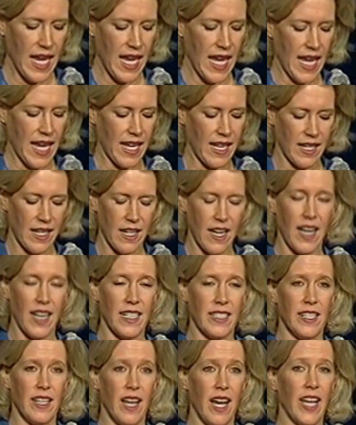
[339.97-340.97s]
And God,
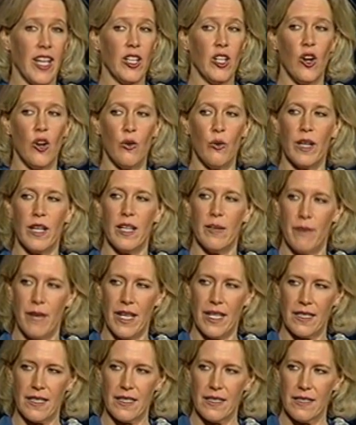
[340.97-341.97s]
did I know what he
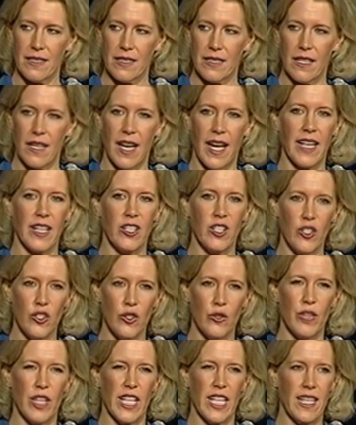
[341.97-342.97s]
meant. I knew
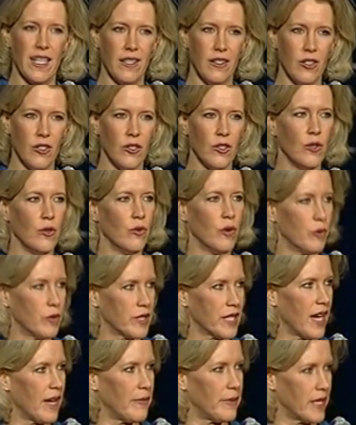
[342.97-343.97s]
that he knew what was
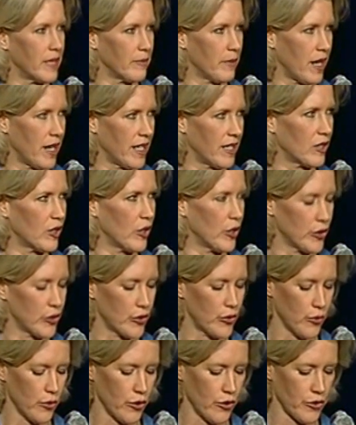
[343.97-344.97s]
happening behind closed
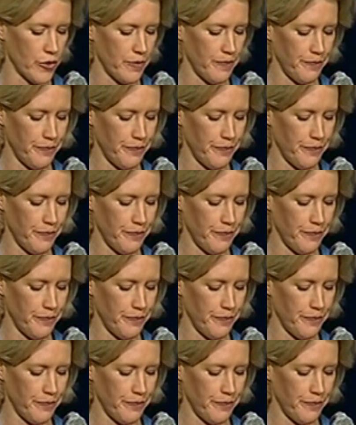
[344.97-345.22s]
doors.